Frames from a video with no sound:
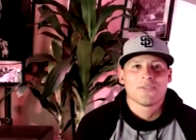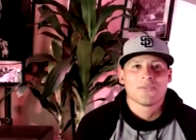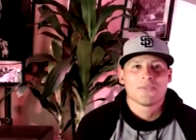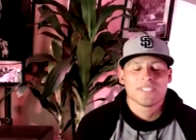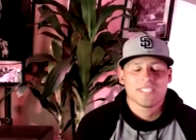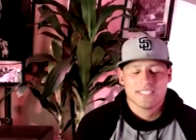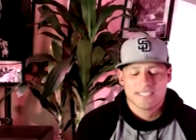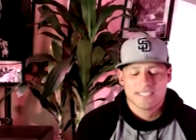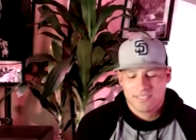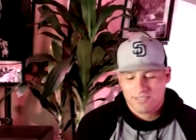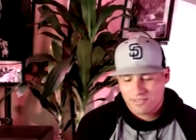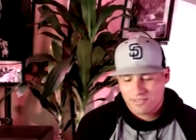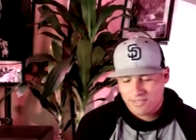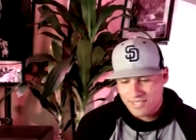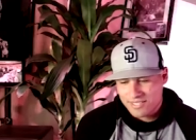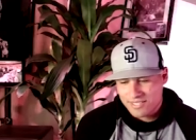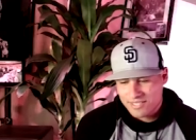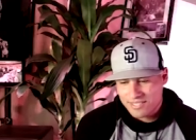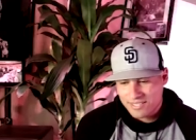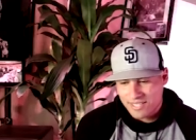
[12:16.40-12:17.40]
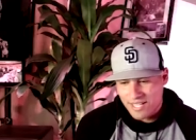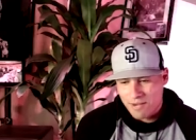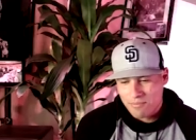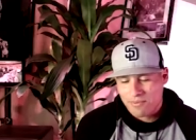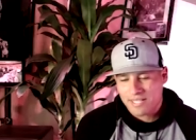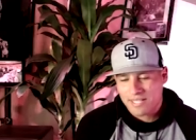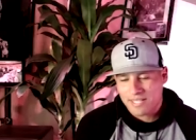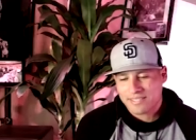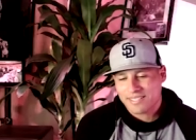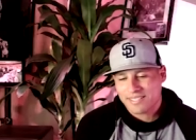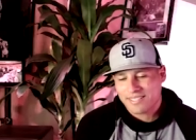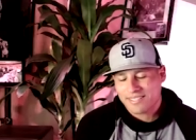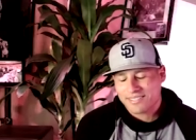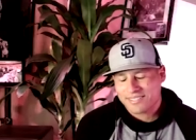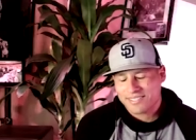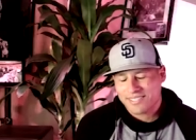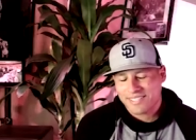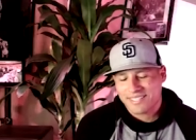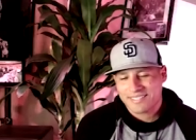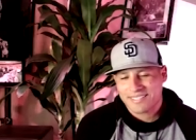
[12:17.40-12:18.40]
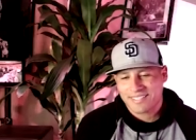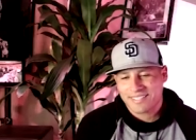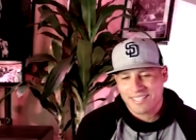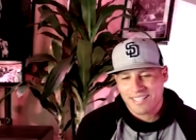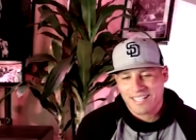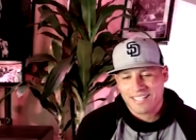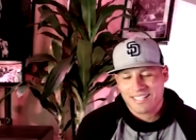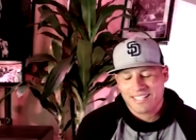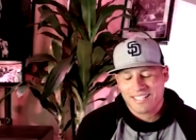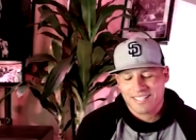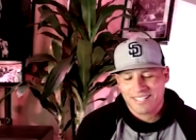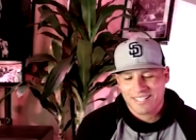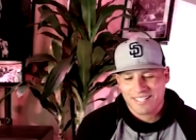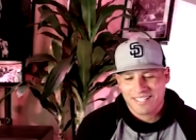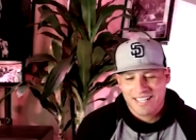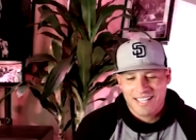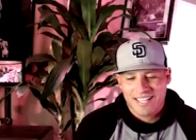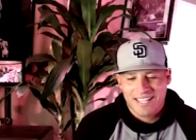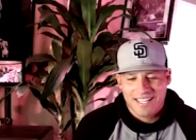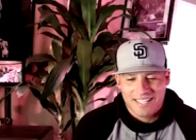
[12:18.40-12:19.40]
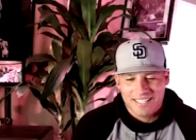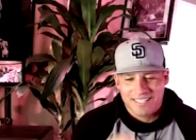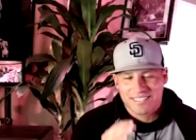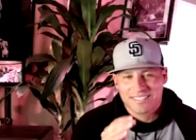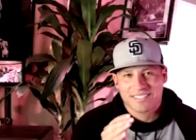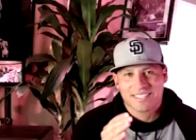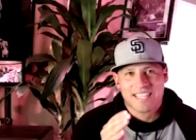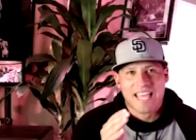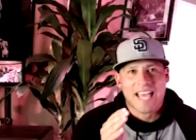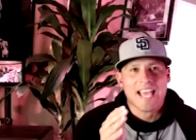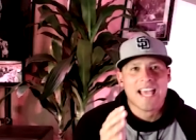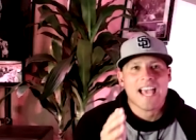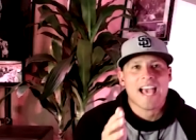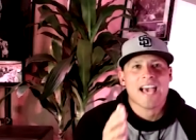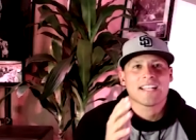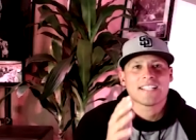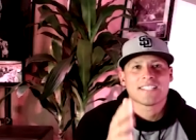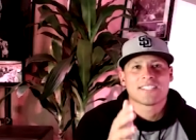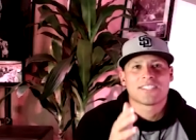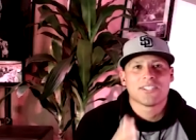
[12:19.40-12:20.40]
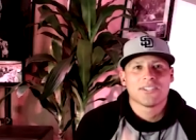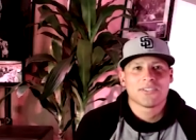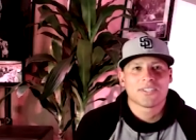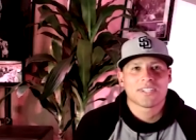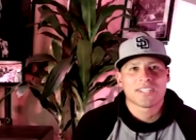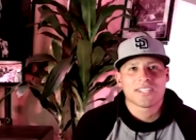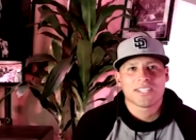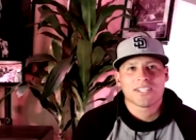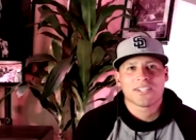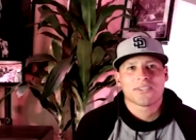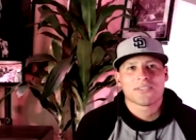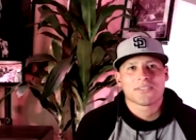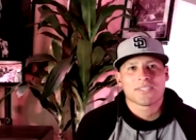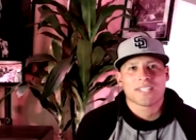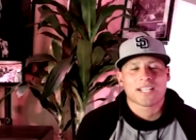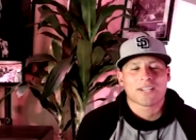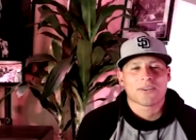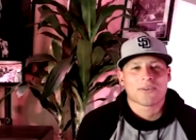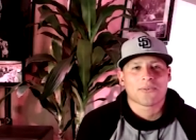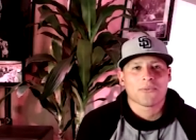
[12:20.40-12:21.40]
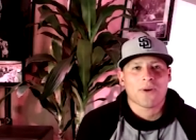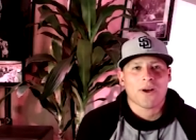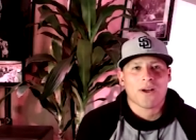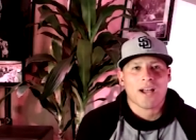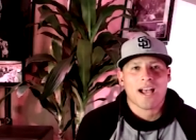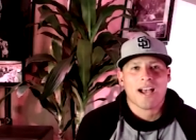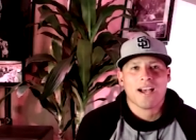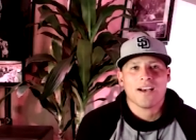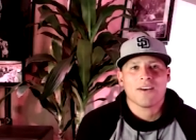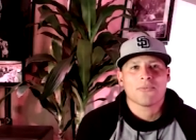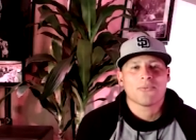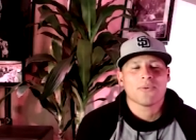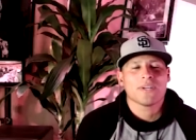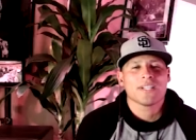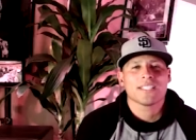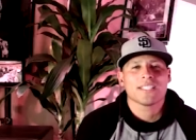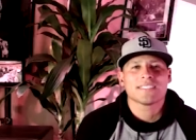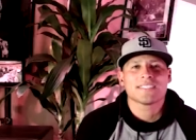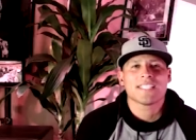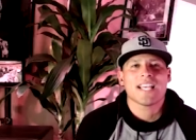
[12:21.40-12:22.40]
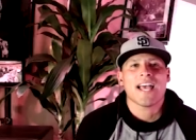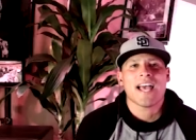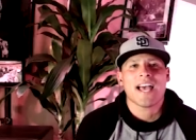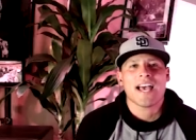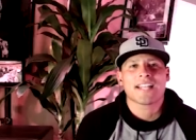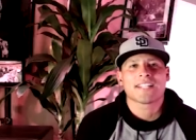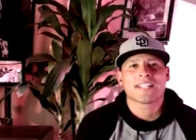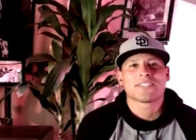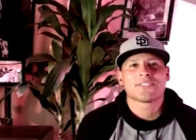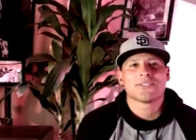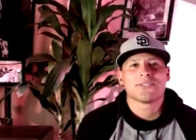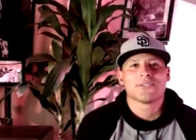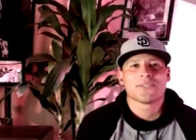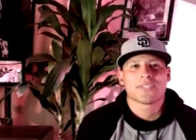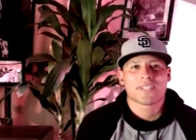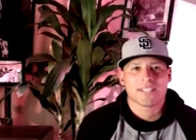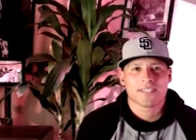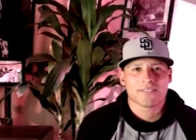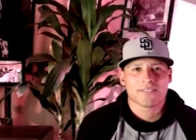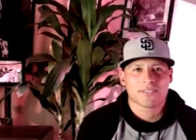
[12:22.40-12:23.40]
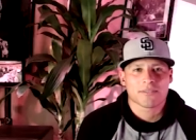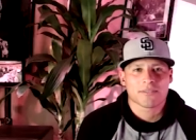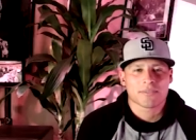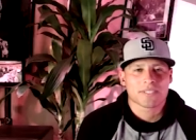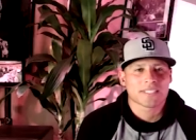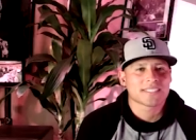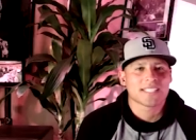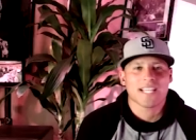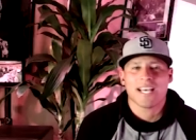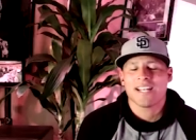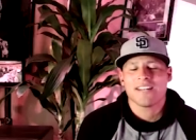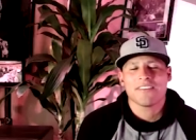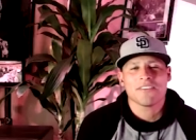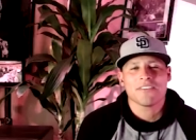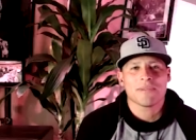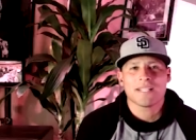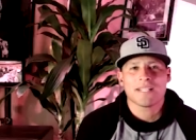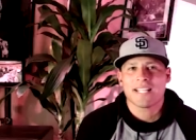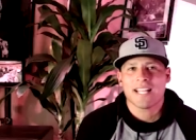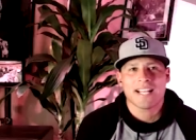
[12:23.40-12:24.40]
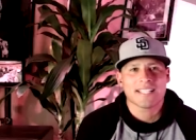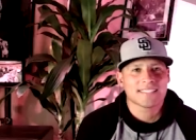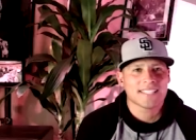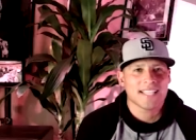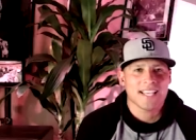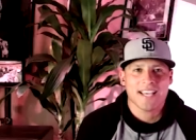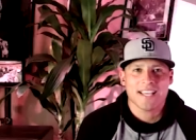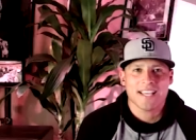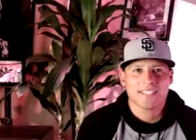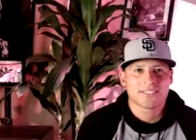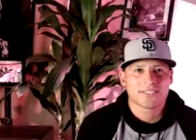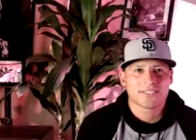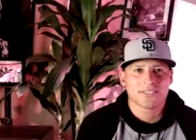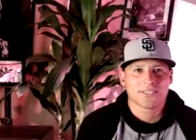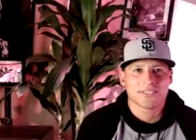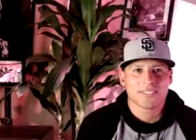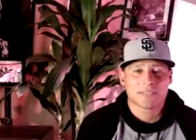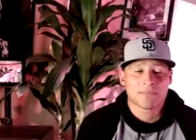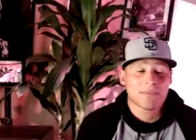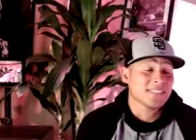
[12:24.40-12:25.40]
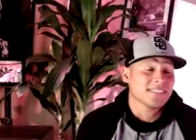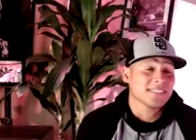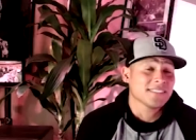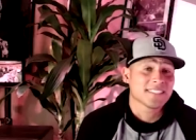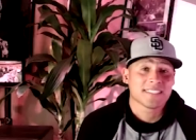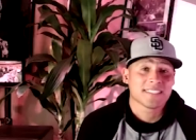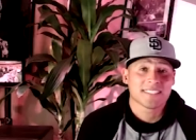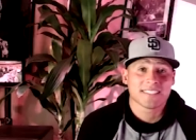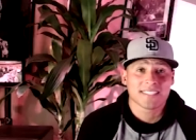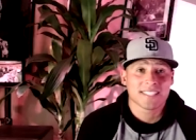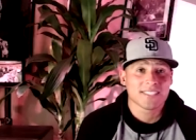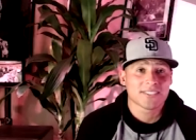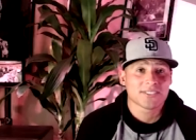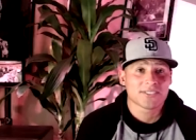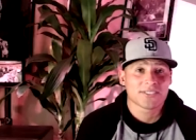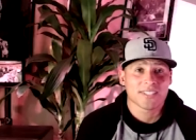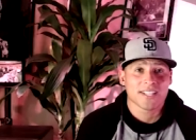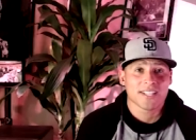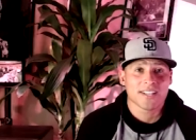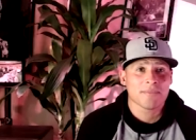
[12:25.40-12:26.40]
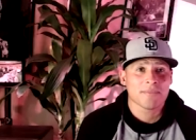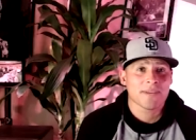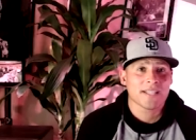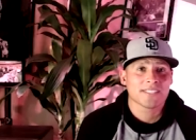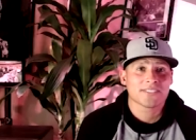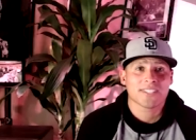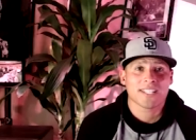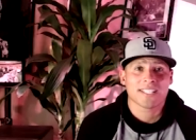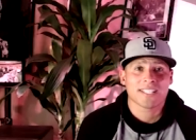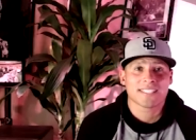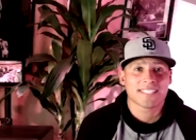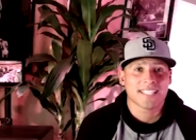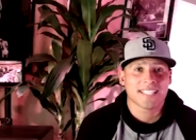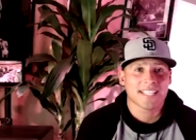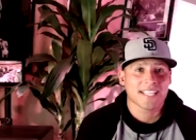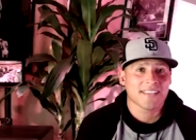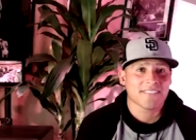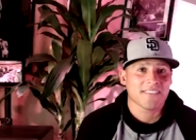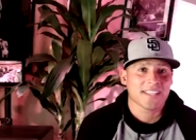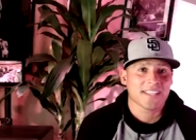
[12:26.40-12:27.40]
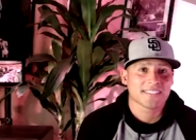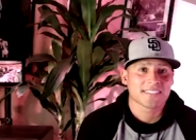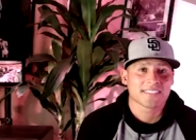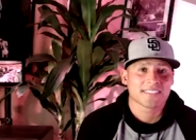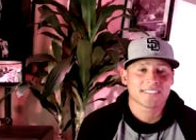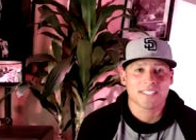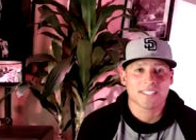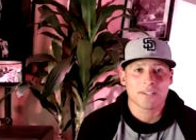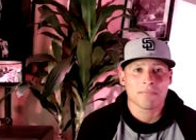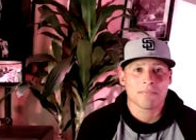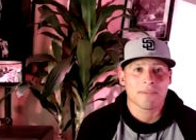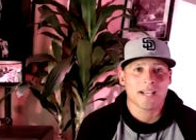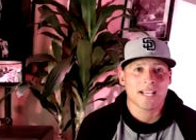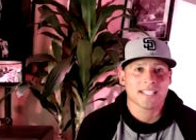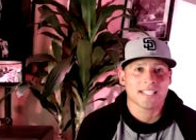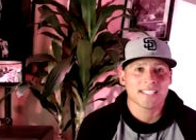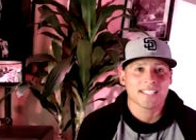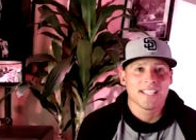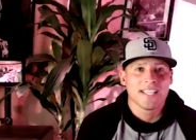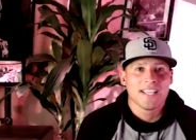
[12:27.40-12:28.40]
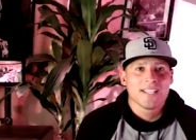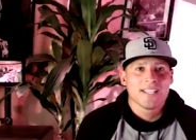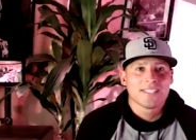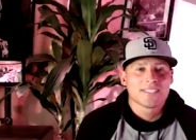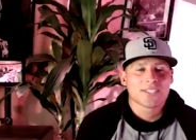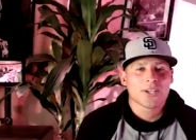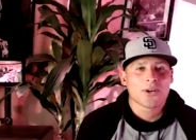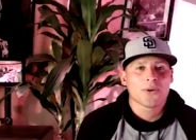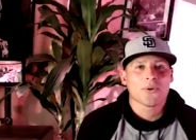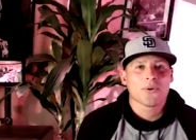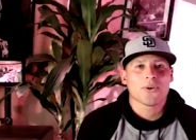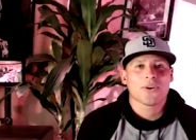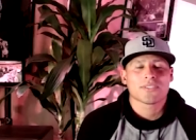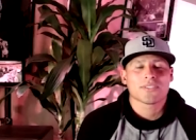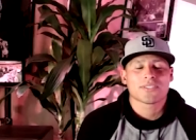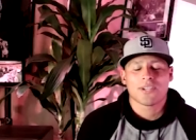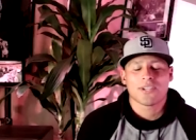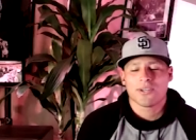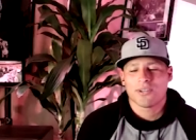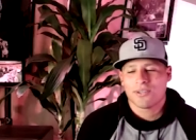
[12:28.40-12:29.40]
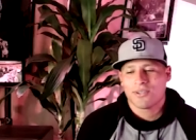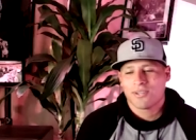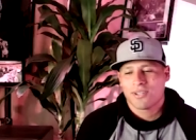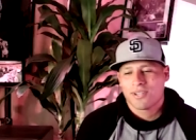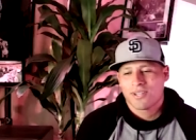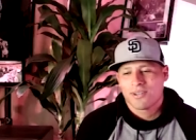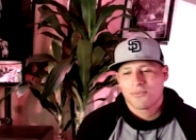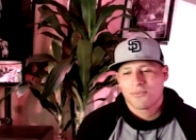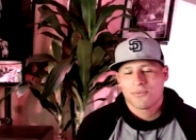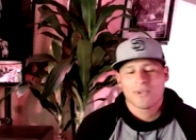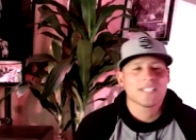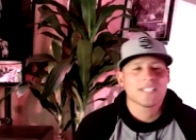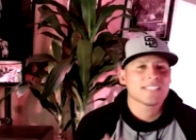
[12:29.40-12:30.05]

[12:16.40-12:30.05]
well let's let's stop right there just like that attitude alone like how where does that attitude come from because not everybody has that attitude especially in this industry everybody's trying to take advantage of somebody so so where